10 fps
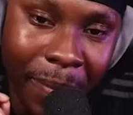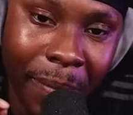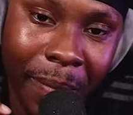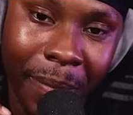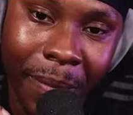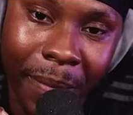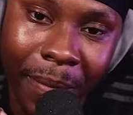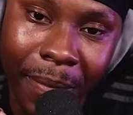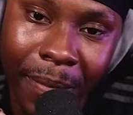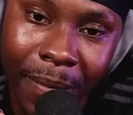So let you
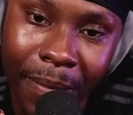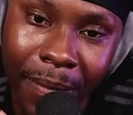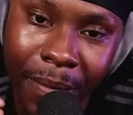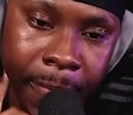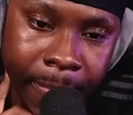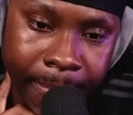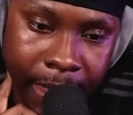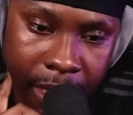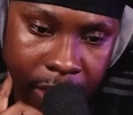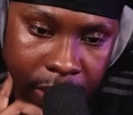know, they're
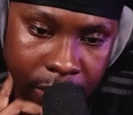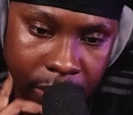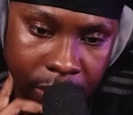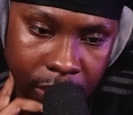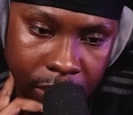rescuing